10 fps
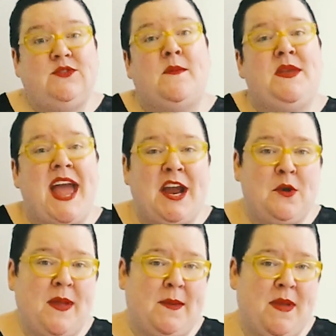from the
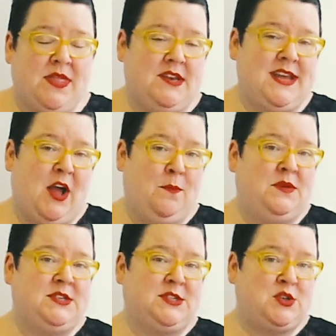Agerbeck Method to help
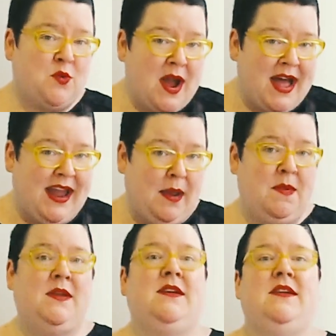
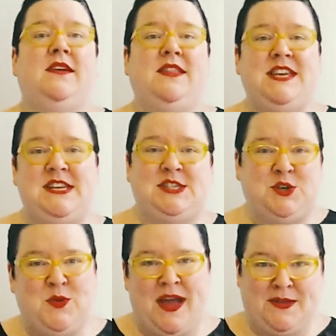describe these
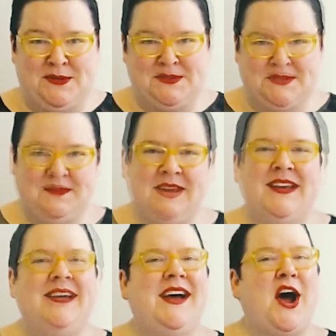two L's.
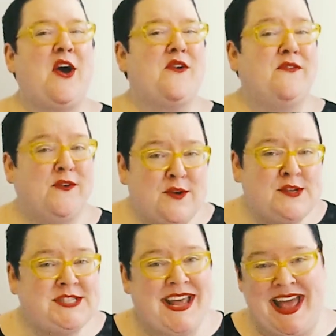Our
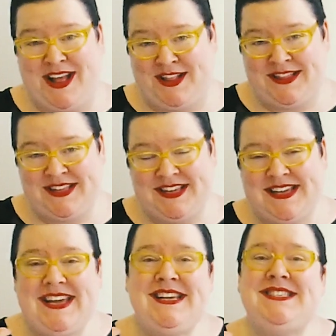first L
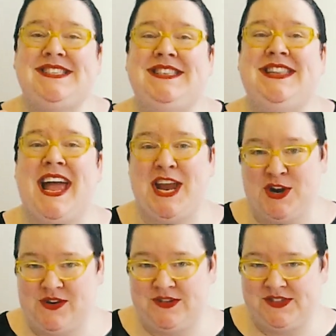is
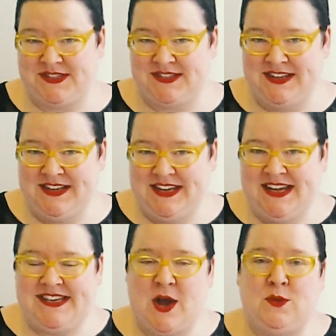layers.
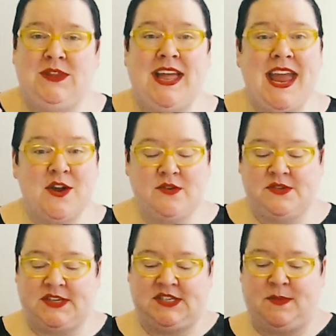Now,
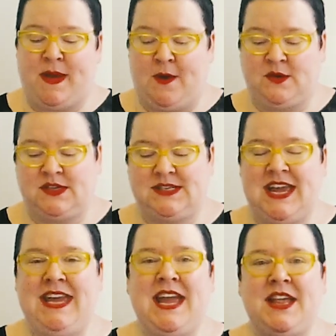layers is about
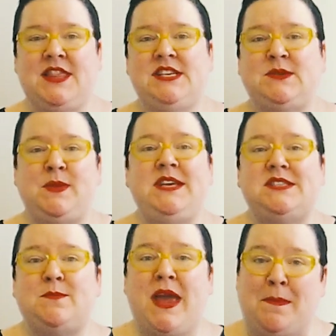taking this piece
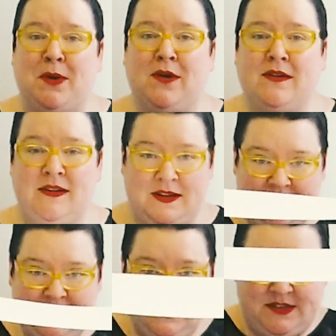of paper,
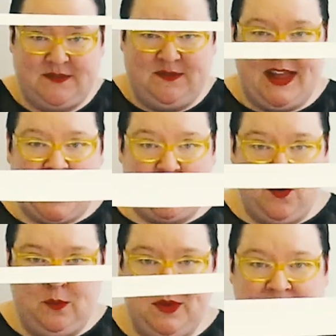this flat
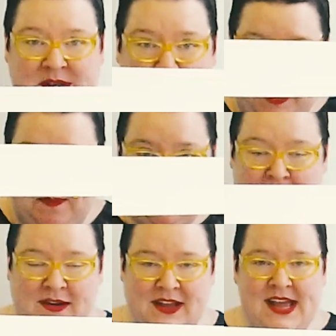old piece of paper,
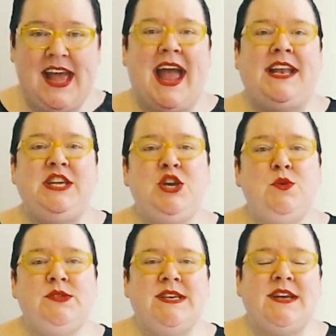and
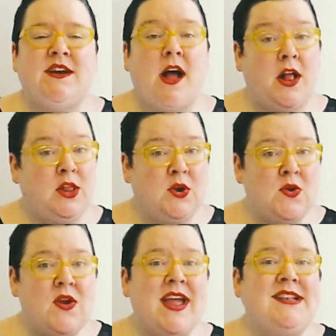using
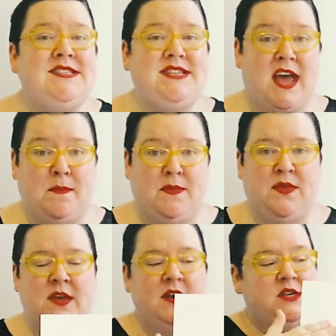color and depth
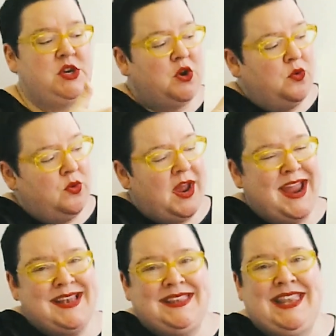to
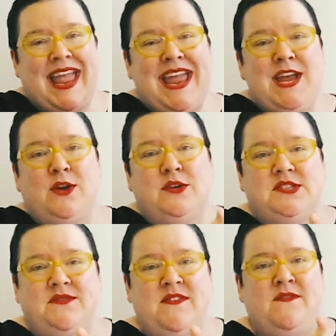create layers
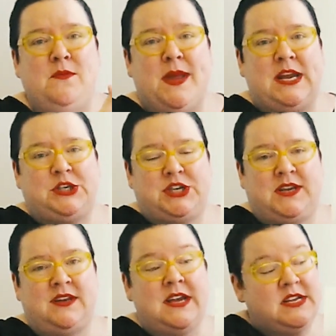of information,
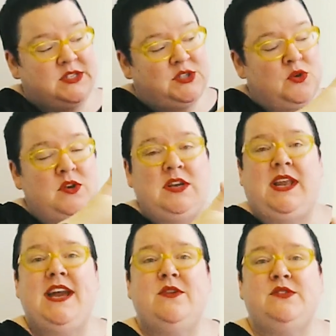certain
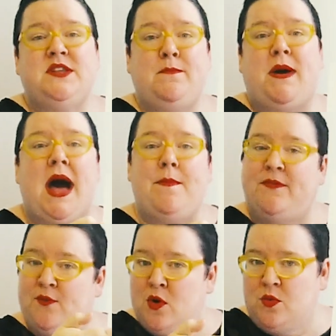layers that pop
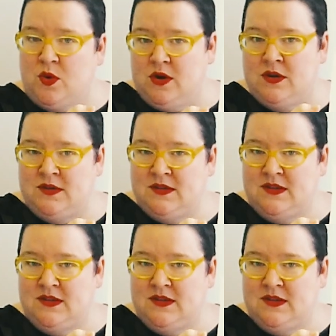forward